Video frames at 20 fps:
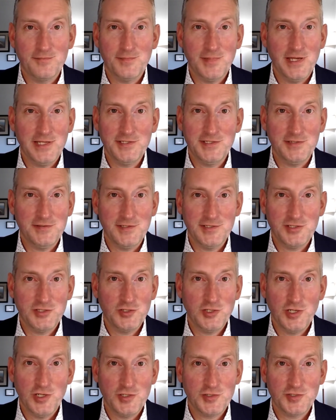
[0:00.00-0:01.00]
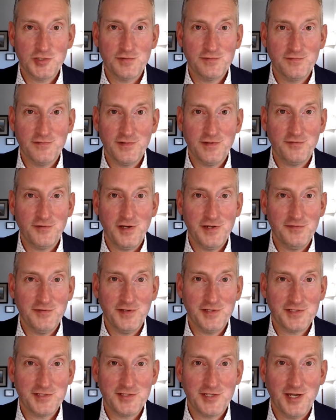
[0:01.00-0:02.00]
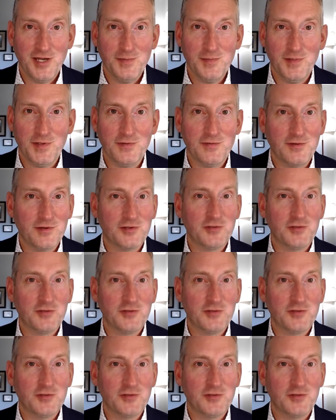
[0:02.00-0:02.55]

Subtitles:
entered this church for the very first time that